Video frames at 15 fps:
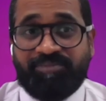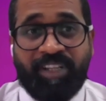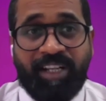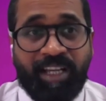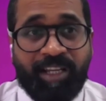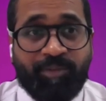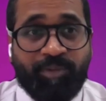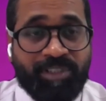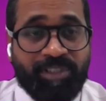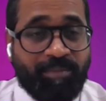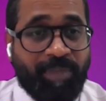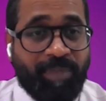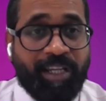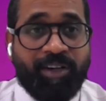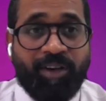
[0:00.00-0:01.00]
when I was
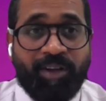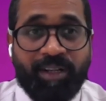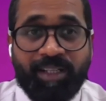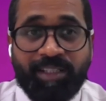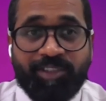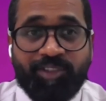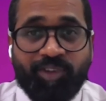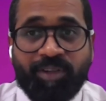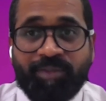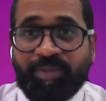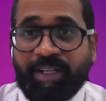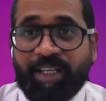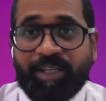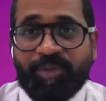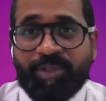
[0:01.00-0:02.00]
in my college or
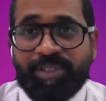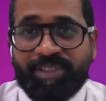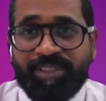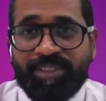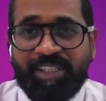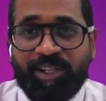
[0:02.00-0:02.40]
when I was